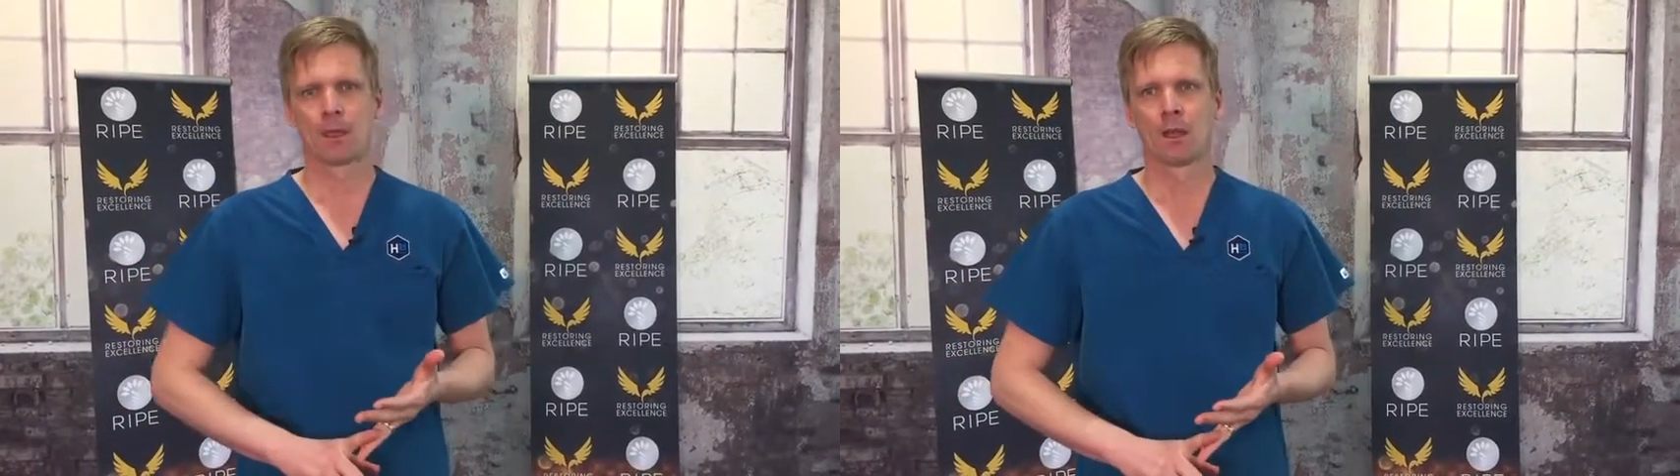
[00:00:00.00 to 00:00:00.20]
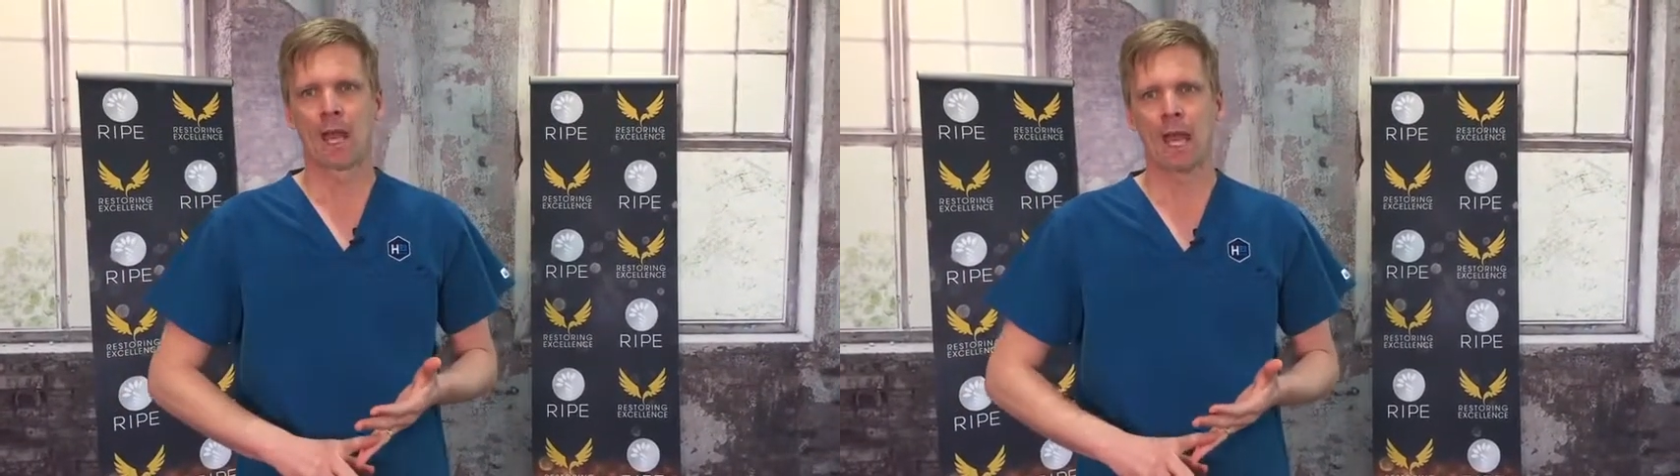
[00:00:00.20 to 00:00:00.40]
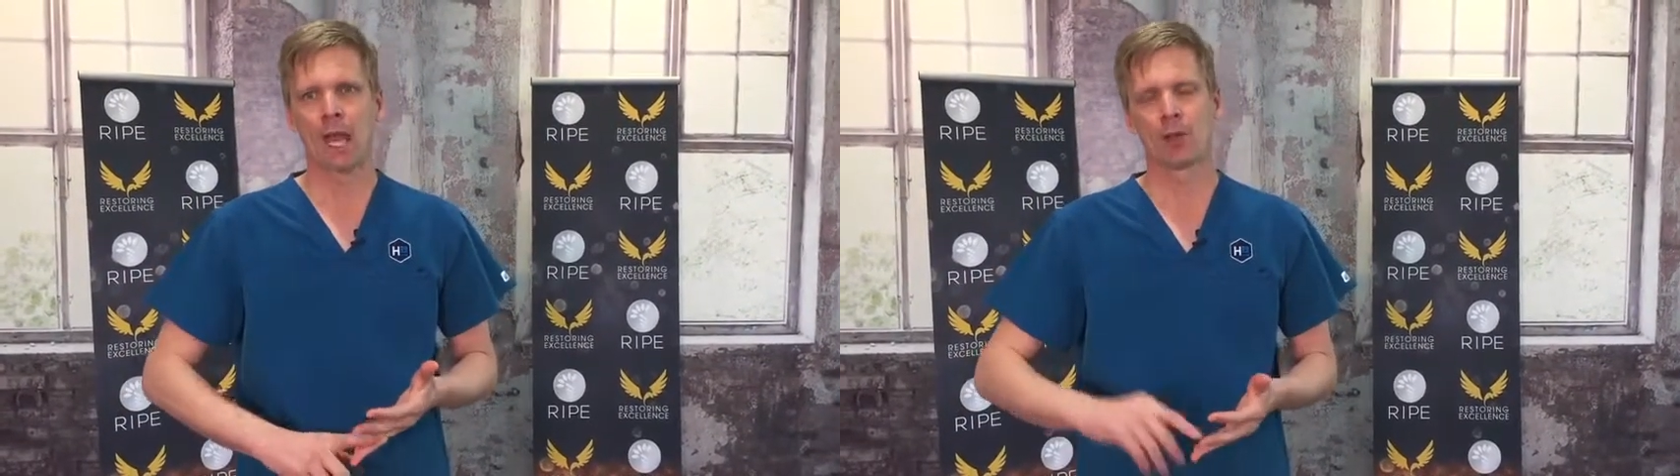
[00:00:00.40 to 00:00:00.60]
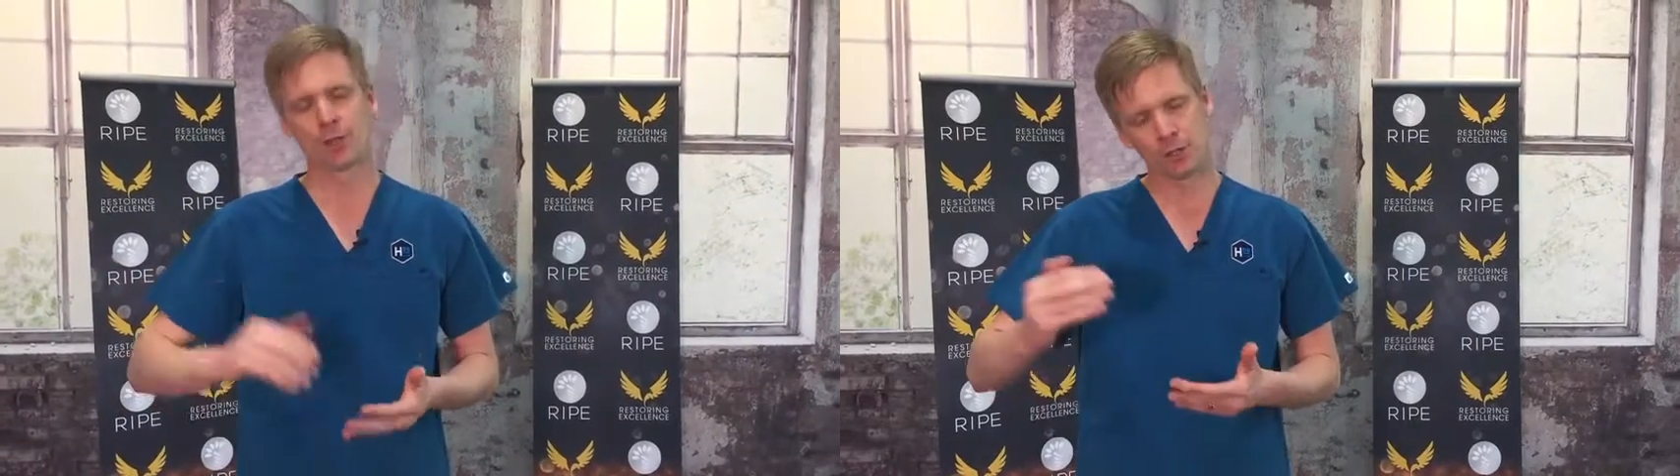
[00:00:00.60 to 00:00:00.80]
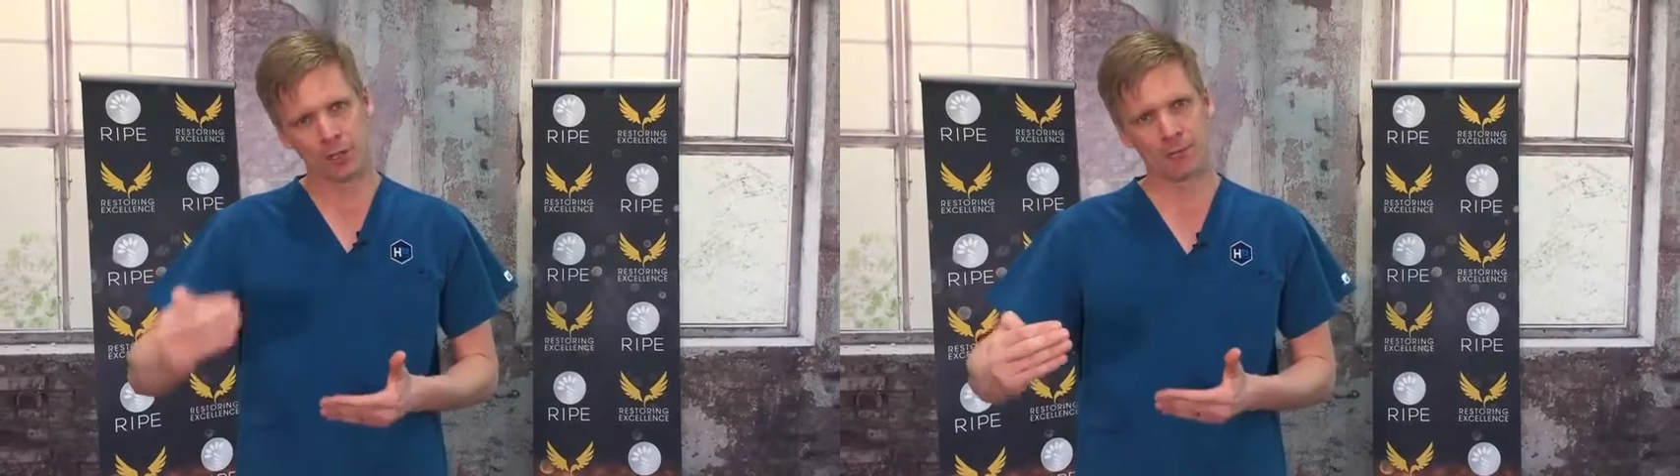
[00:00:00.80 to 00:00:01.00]
how the
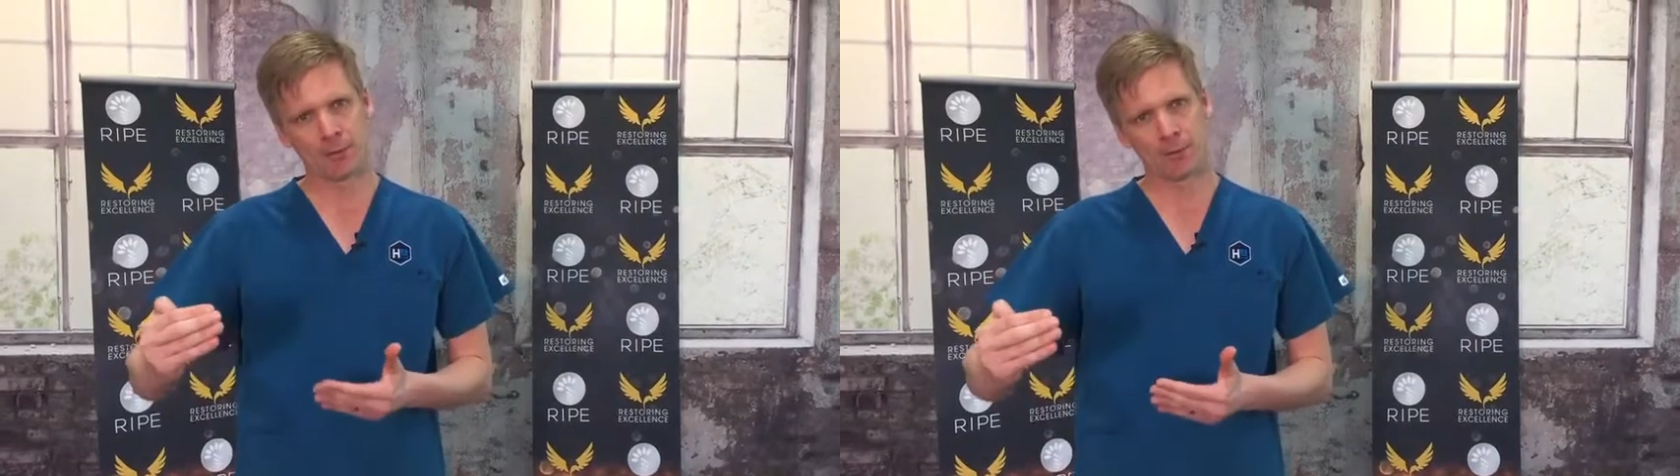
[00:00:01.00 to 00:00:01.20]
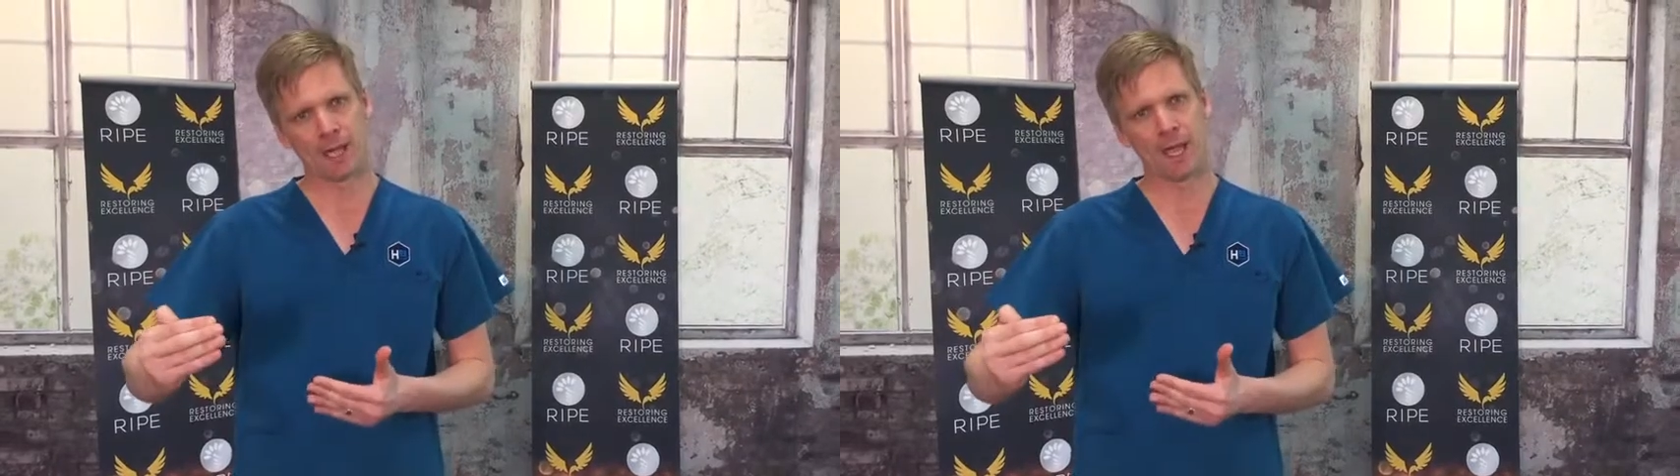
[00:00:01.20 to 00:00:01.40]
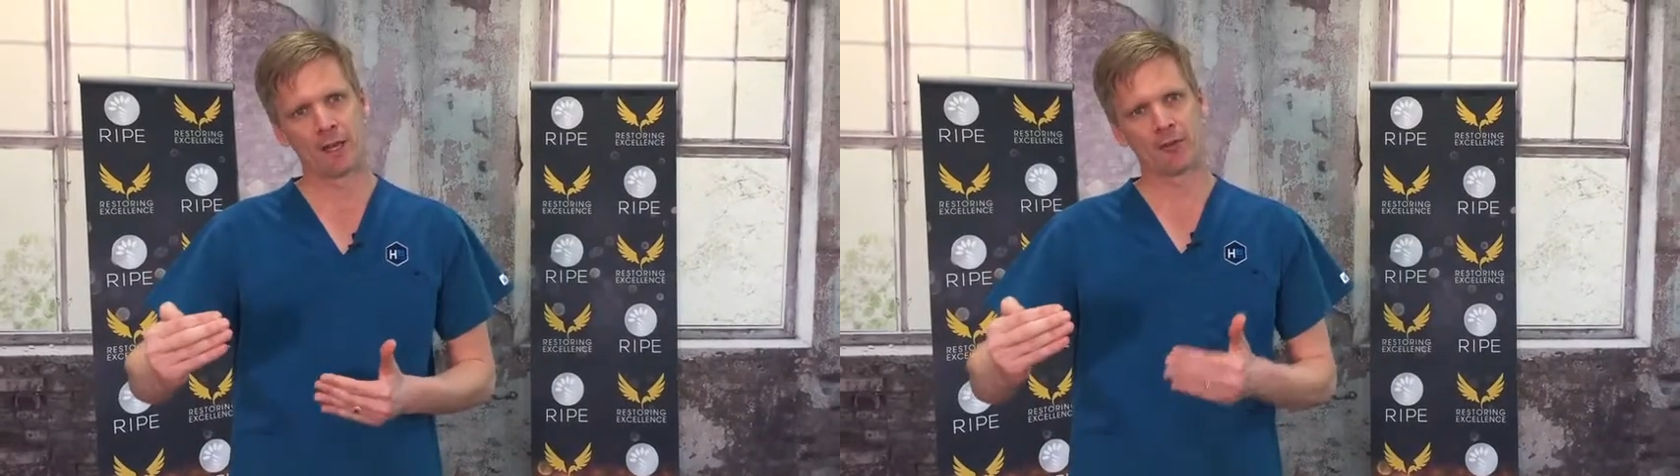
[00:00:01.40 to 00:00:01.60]
treatment plan